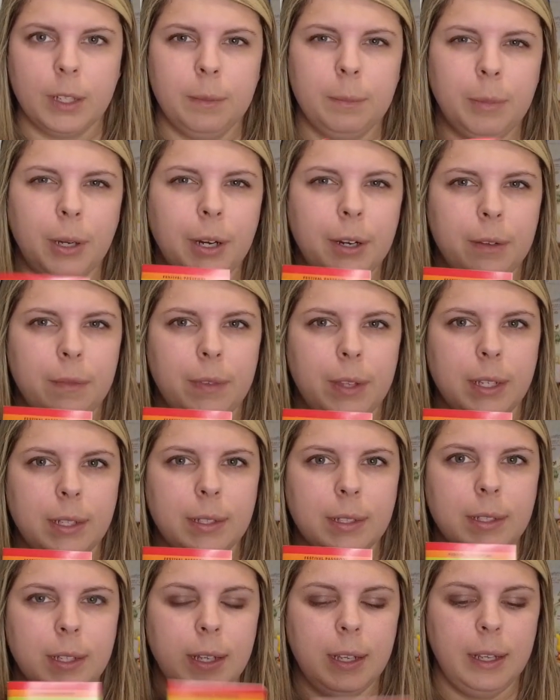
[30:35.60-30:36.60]

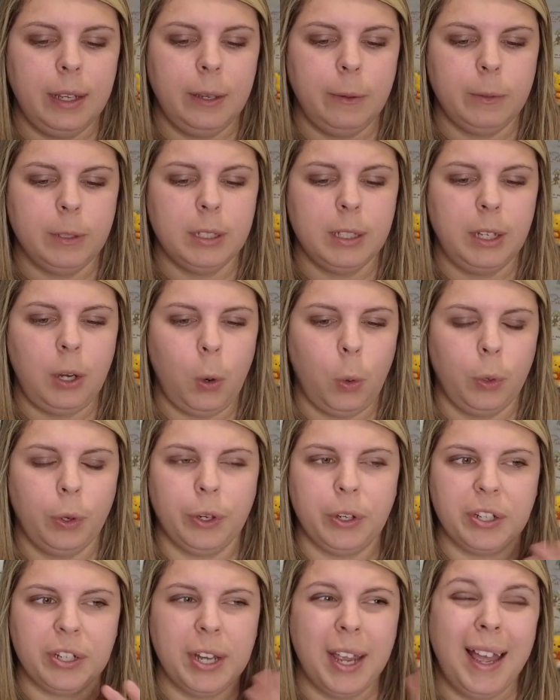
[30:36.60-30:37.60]
this. It was an
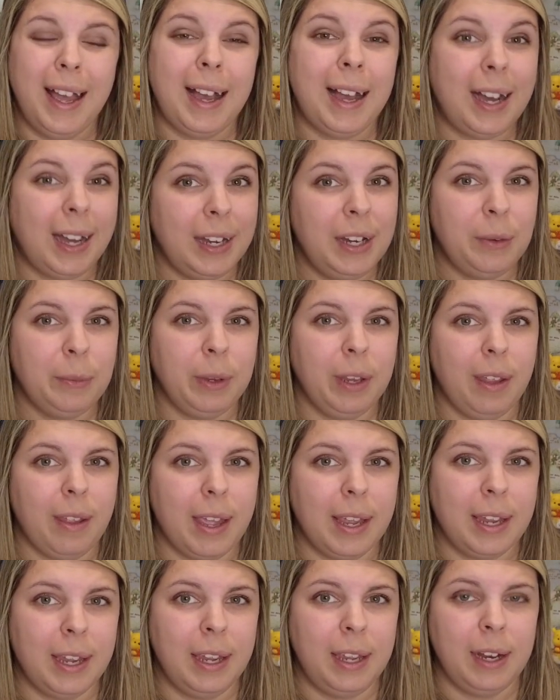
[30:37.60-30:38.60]
orange. I didn't really
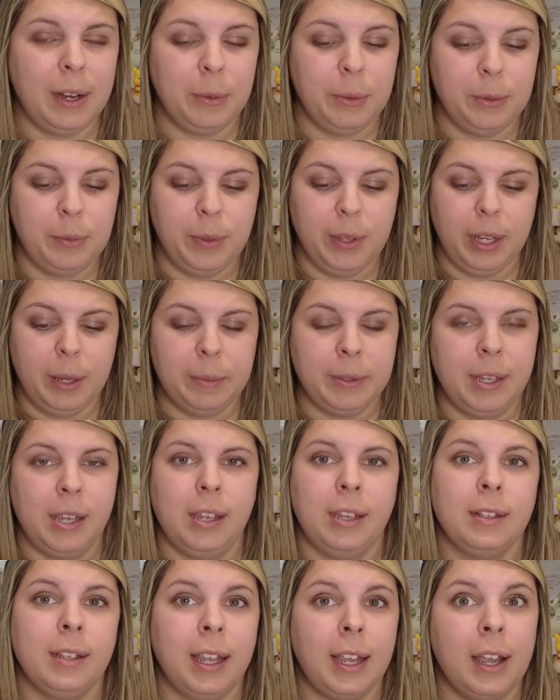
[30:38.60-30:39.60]
like it, and I was really upset
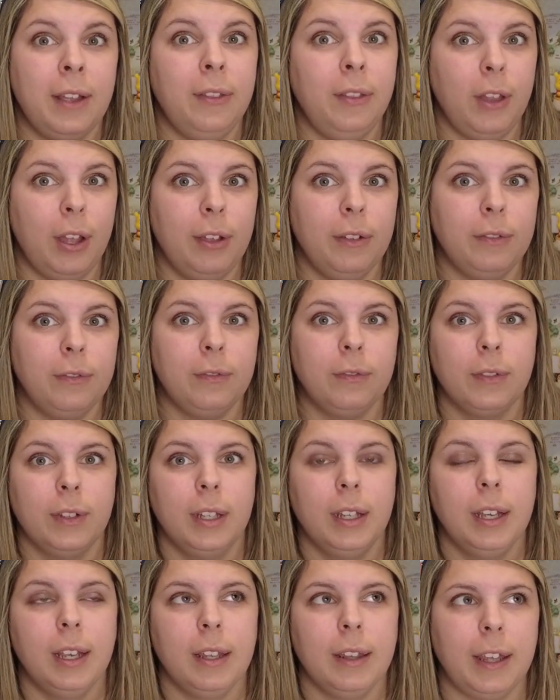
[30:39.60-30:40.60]
because like I love
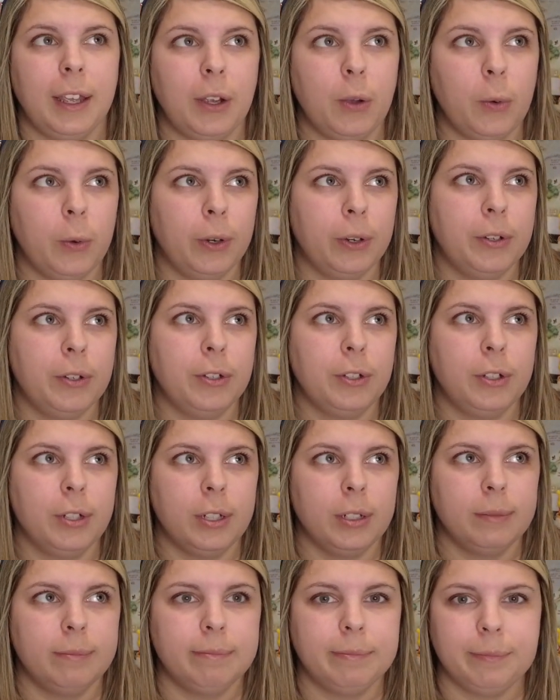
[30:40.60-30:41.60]
like
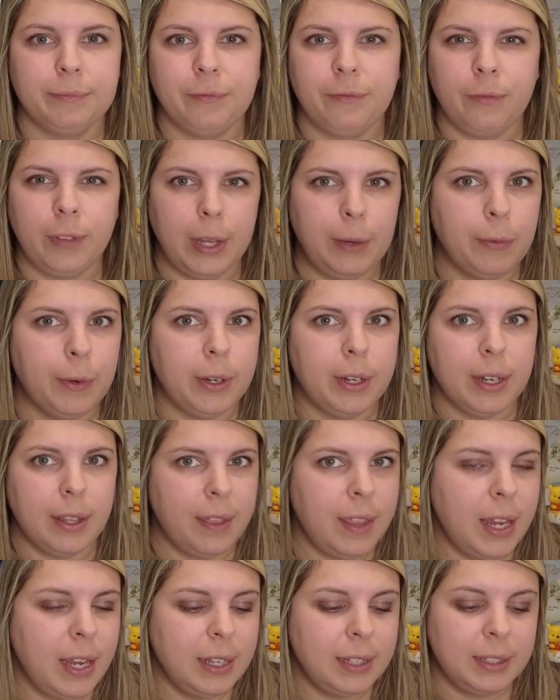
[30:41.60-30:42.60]
orange flavored
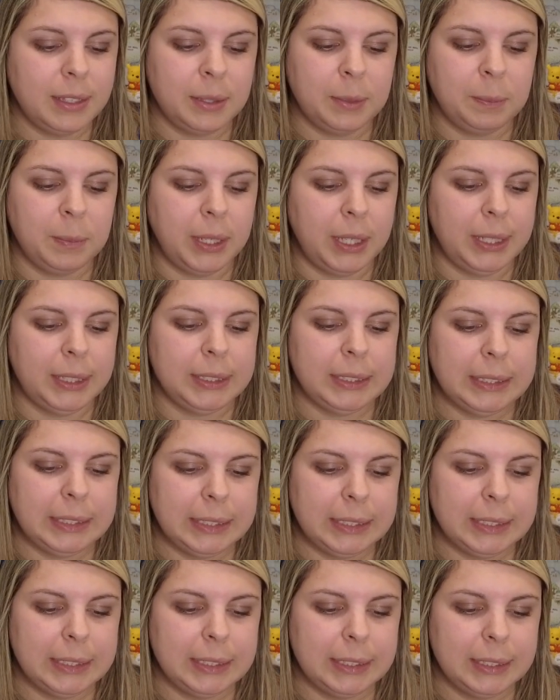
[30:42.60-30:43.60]
things, but
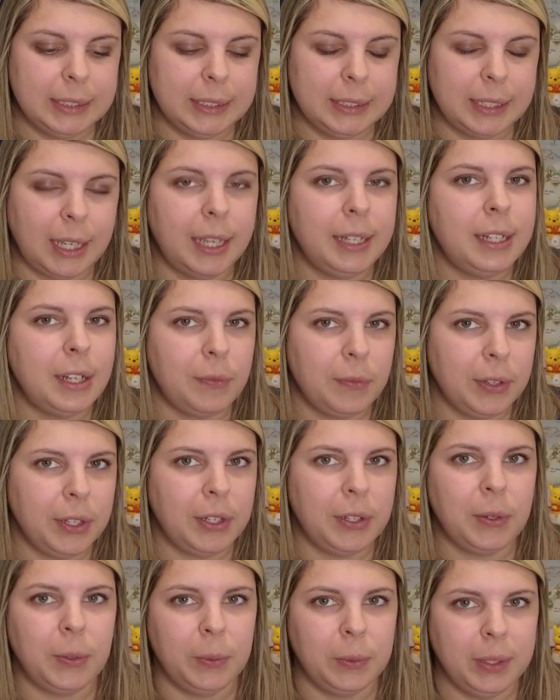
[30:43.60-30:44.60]
I definitely
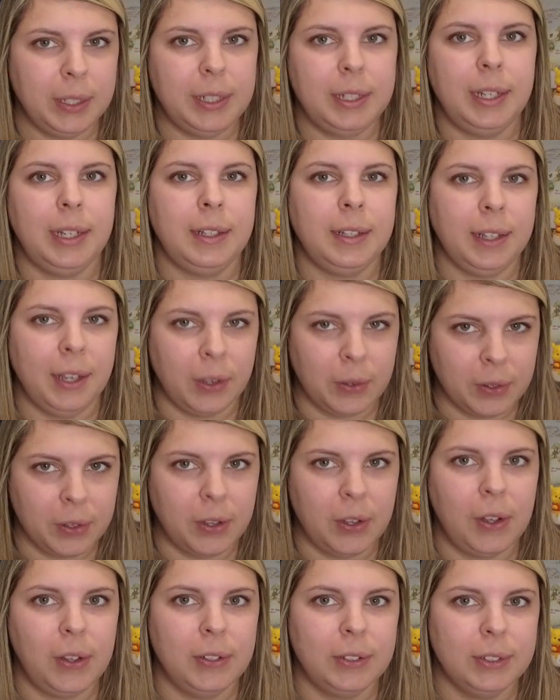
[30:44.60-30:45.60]
could only taste the
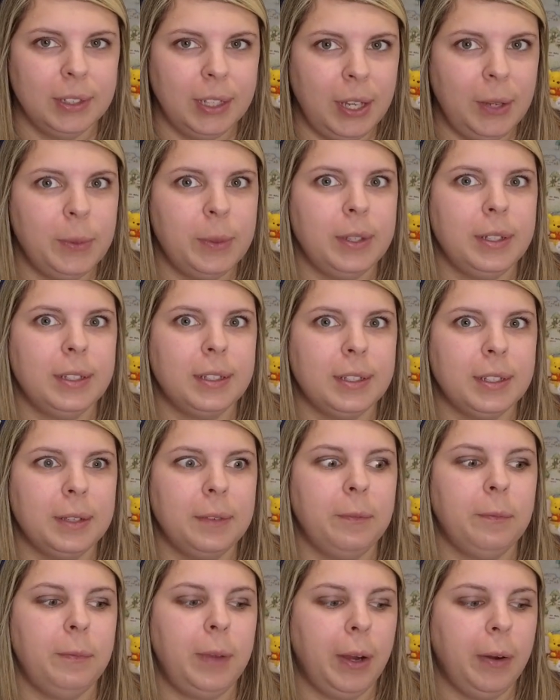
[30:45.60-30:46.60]
alcohol. It was
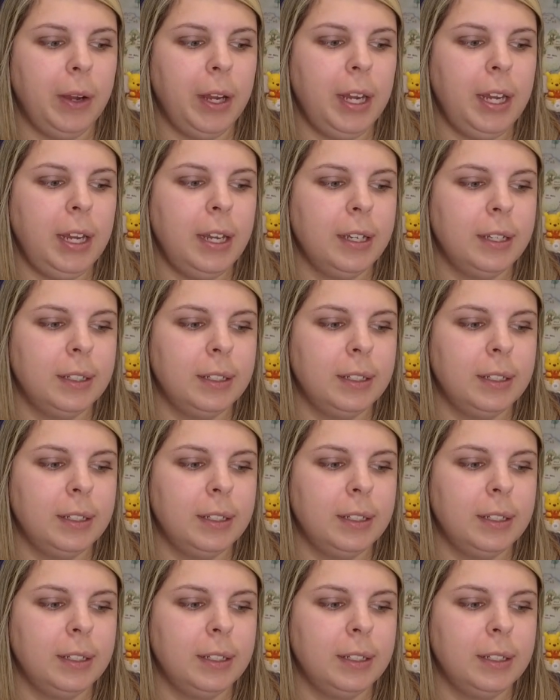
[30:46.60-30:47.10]
very